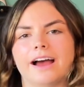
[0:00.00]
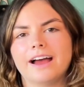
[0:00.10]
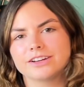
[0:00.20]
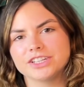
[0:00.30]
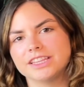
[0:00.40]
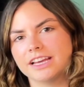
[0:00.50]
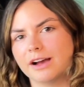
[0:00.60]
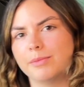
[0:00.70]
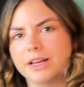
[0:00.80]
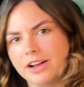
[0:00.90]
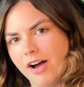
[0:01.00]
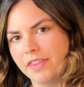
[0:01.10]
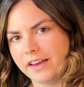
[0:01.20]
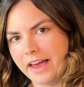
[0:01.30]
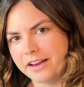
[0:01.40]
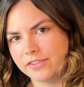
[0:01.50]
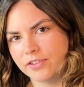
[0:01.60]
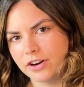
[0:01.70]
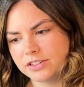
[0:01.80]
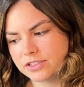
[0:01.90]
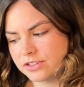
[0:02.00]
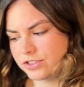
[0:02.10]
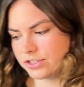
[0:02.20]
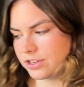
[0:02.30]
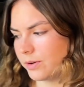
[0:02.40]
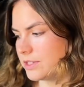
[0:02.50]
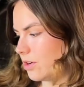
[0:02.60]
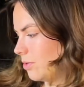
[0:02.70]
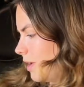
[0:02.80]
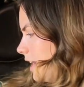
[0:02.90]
I actually think I'm gonna cut the cake first, just so it's all ready